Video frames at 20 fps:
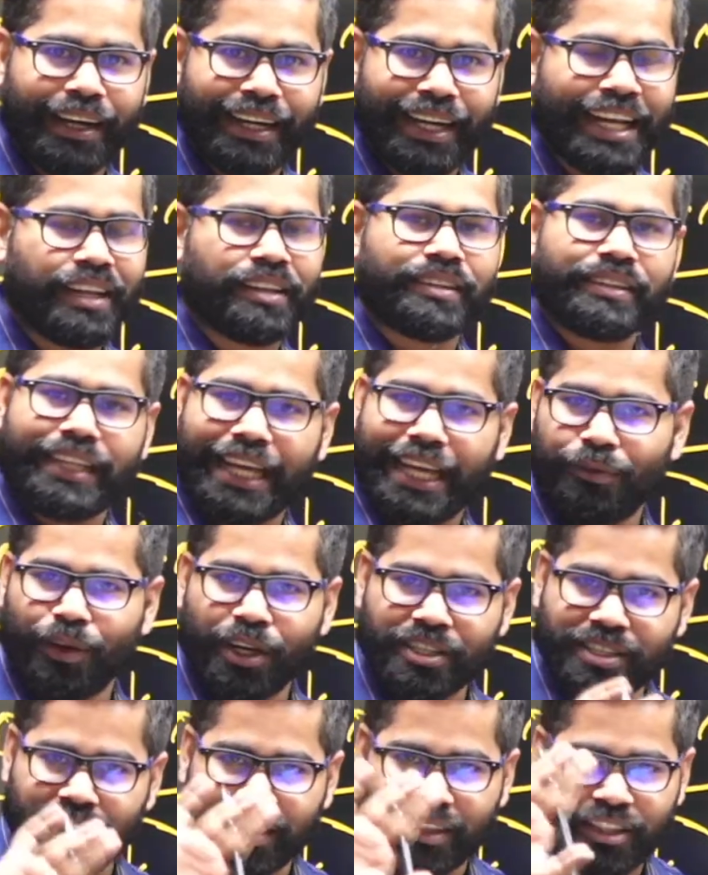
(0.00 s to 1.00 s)
like there was
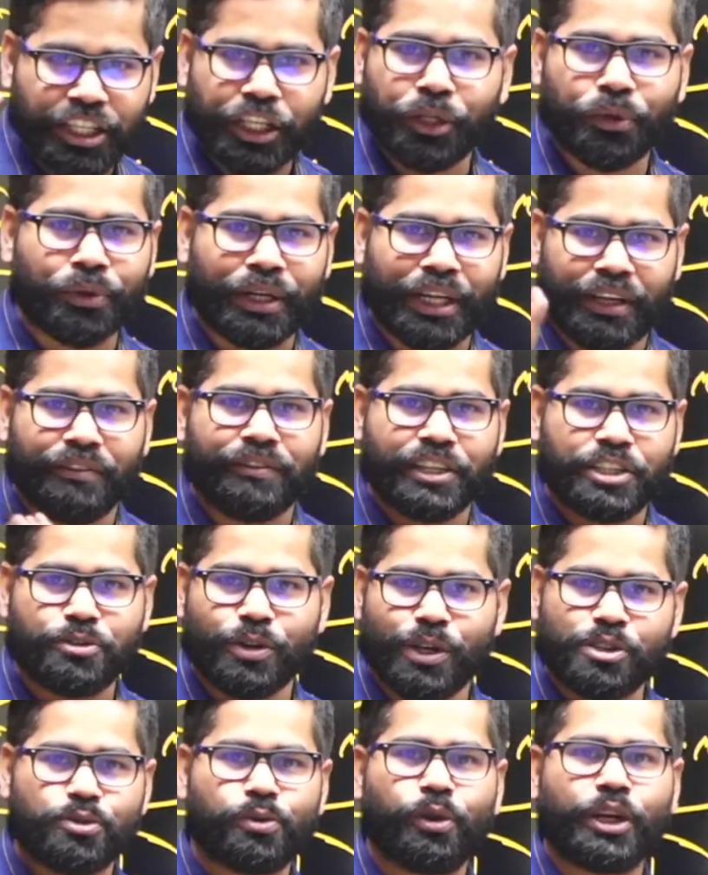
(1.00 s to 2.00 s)
a theory which
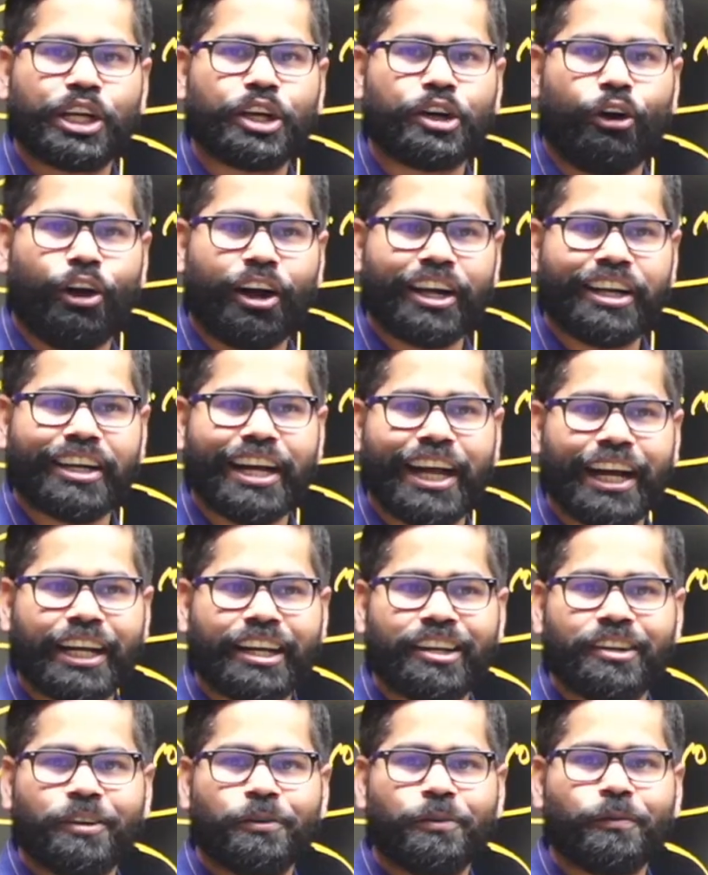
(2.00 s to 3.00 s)
was going on that
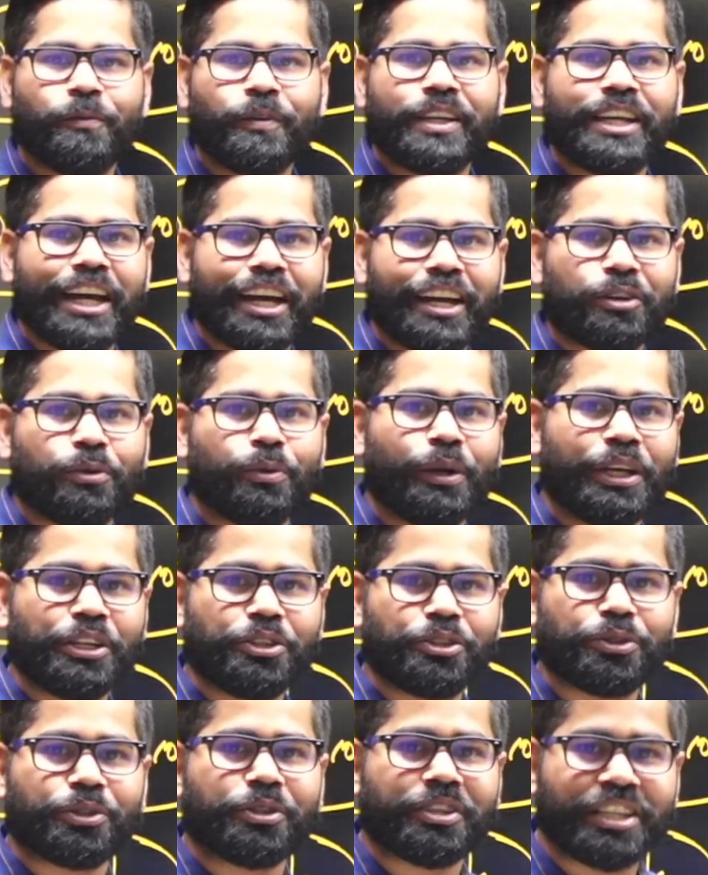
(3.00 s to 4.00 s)
we are going
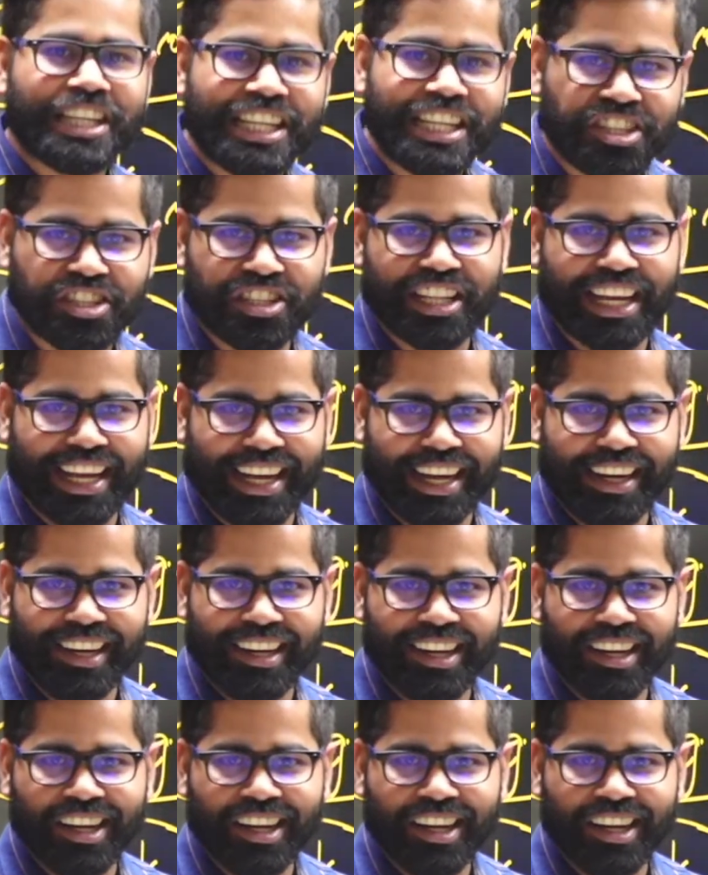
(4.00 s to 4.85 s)
to reach there,